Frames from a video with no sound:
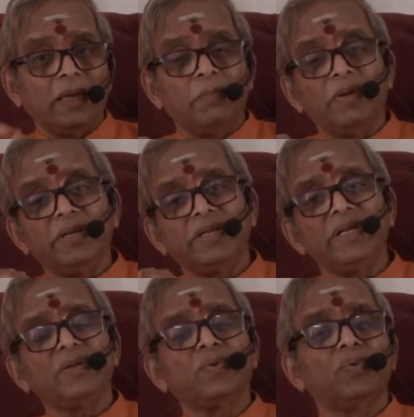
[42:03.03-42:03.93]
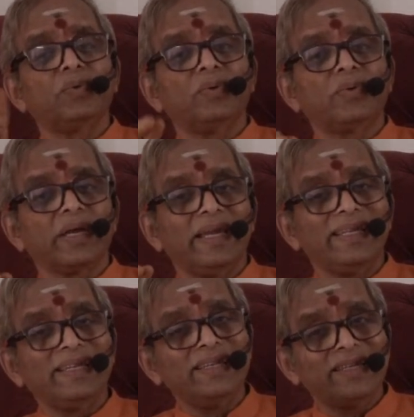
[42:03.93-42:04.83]
ability to look
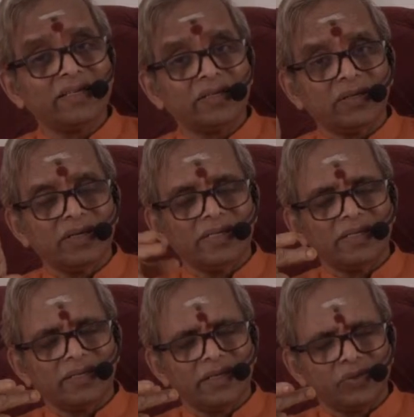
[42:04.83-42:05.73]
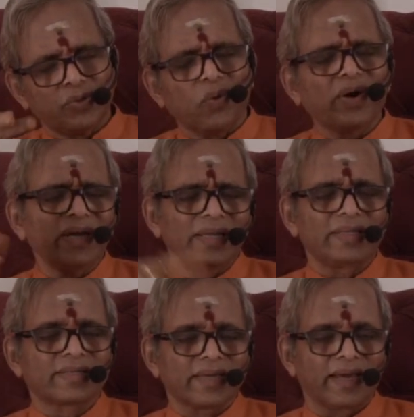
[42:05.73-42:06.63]
in the joy
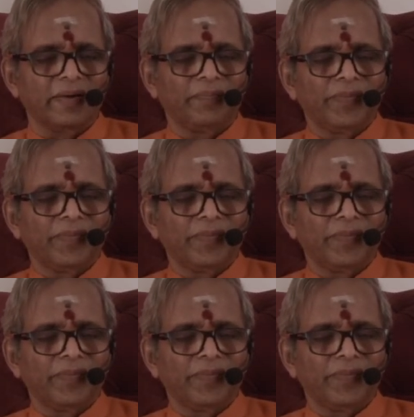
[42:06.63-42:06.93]
inside,